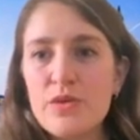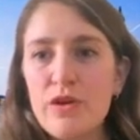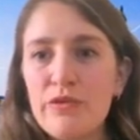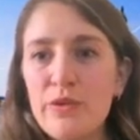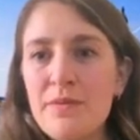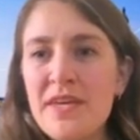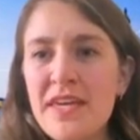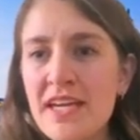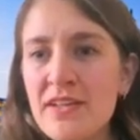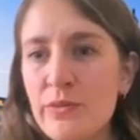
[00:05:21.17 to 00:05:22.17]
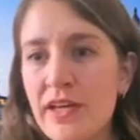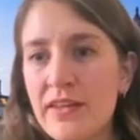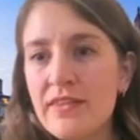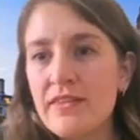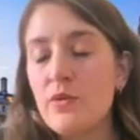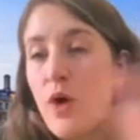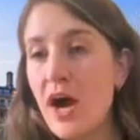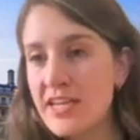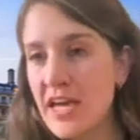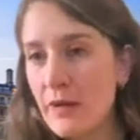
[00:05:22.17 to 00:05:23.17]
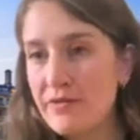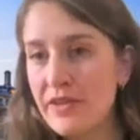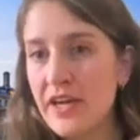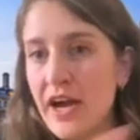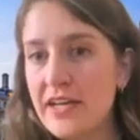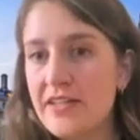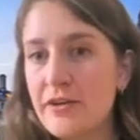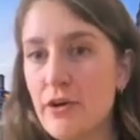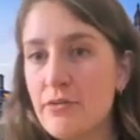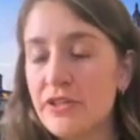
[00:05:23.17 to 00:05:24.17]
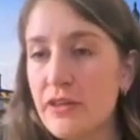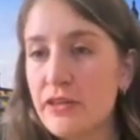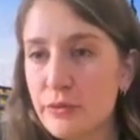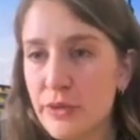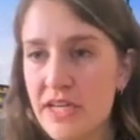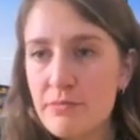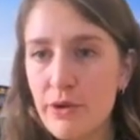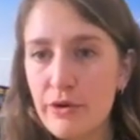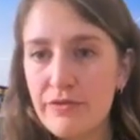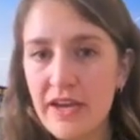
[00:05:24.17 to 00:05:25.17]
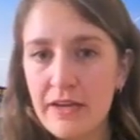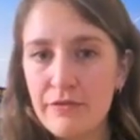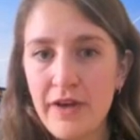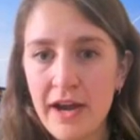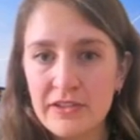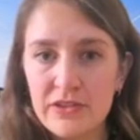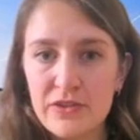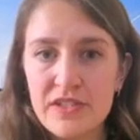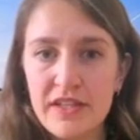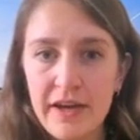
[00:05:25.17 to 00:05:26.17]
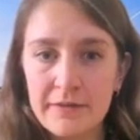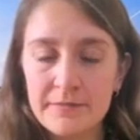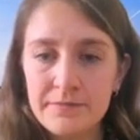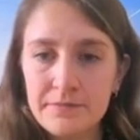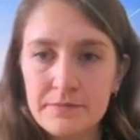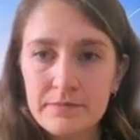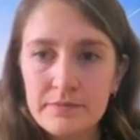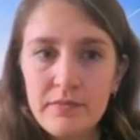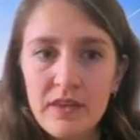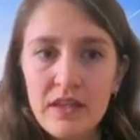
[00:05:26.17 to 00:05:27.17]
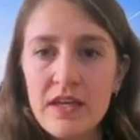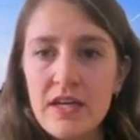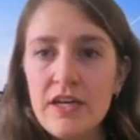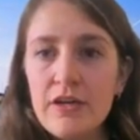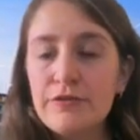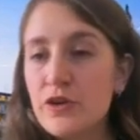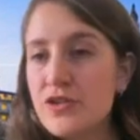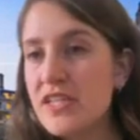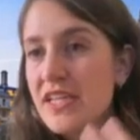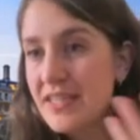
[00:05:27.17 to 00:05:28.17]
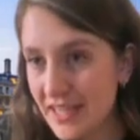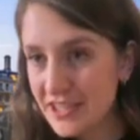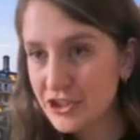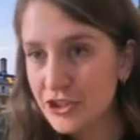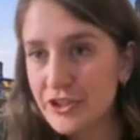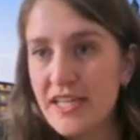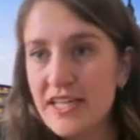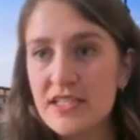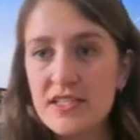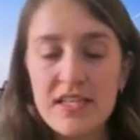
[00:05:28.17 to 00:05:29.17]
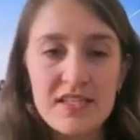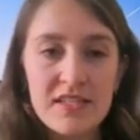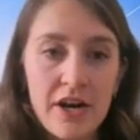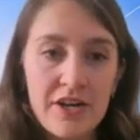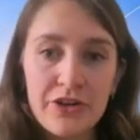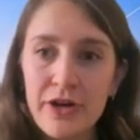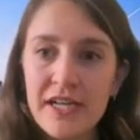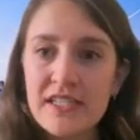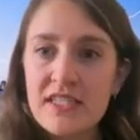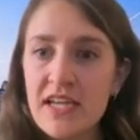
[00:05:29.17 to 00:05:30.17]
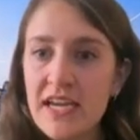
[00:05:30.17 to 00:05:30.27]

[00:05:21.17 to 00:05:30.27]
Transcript: So if we begin with the why now of the guide, there are really three motivating factors to that. Firstly, nature is not in a great